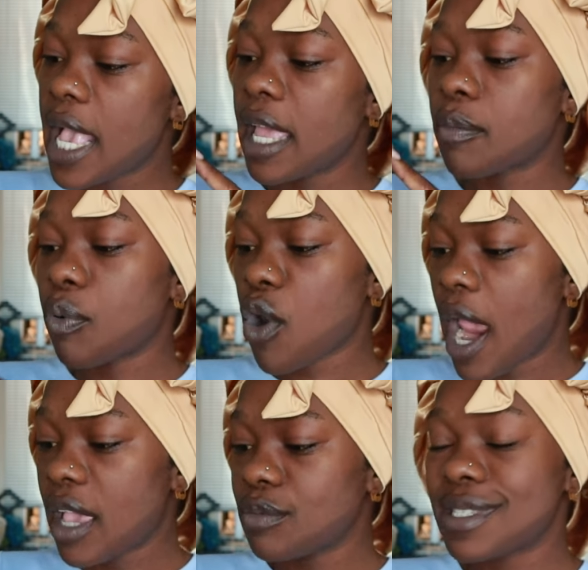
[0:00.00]
It
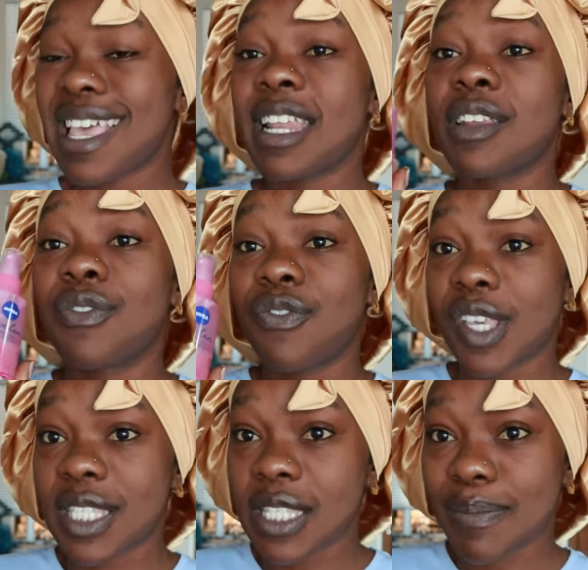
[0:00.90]
primes and it
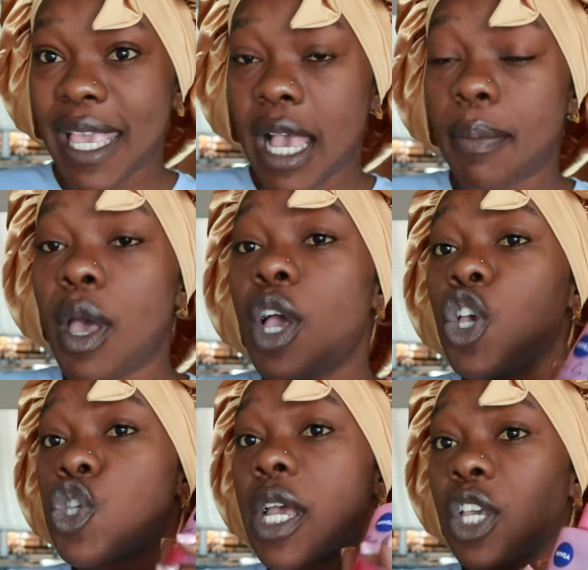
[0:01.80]
fixes makeup.
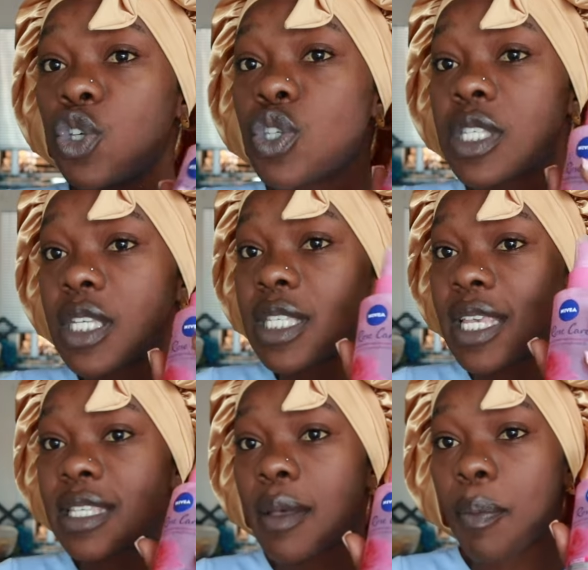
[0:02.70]
So I can use this
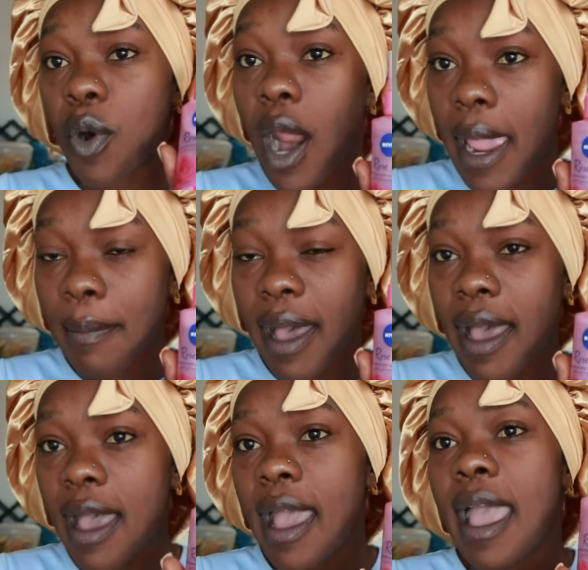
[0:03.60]
as a
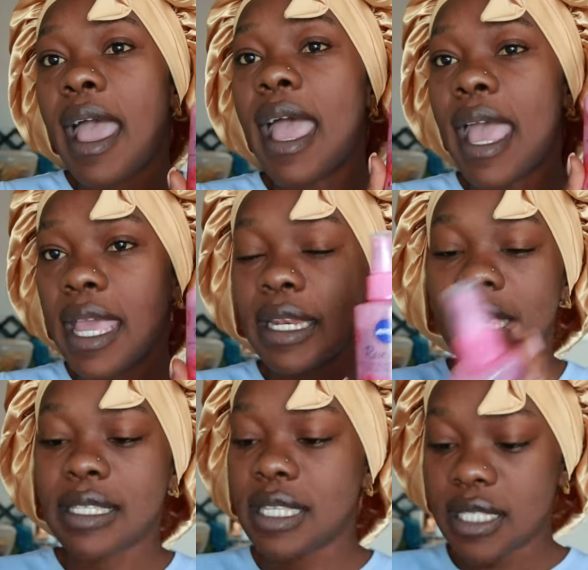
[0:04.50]
primer and
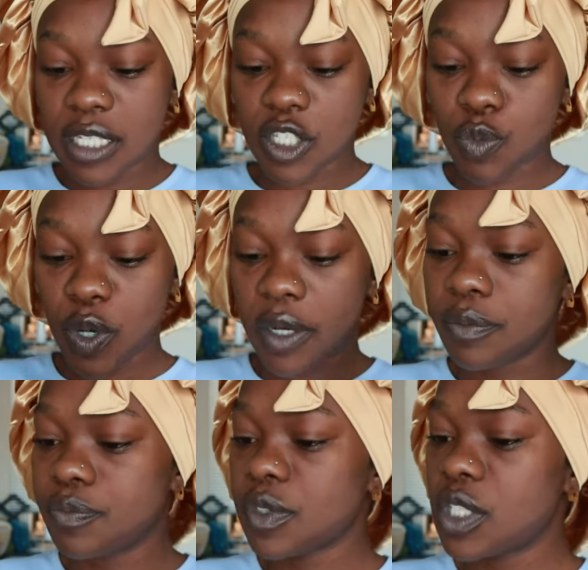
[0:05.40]
a setting
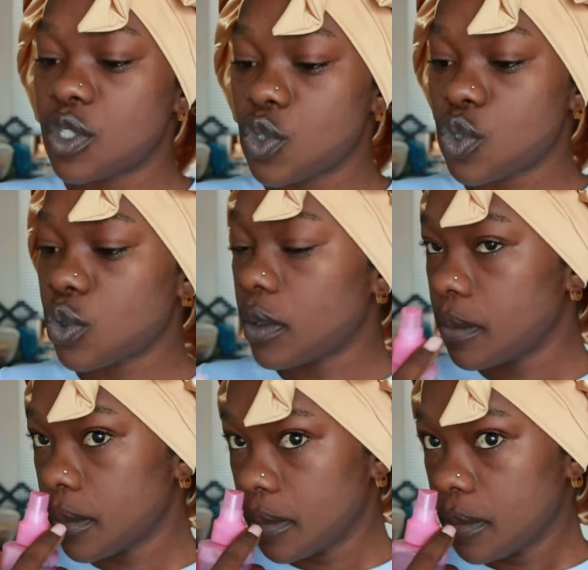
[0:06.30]
spray. This is no
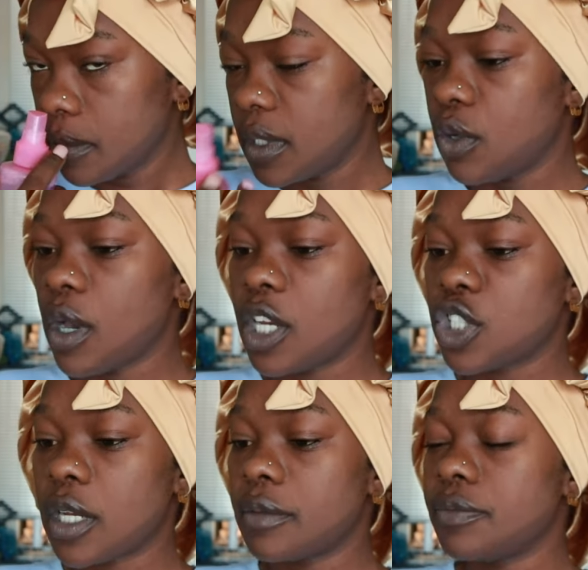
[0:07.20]

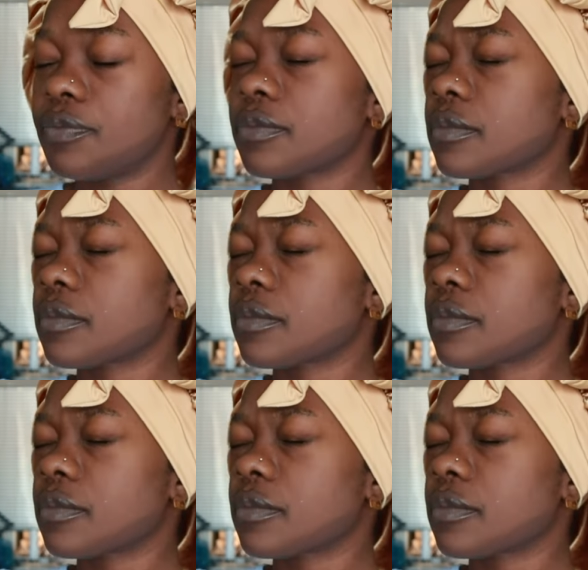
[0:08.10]
anjan.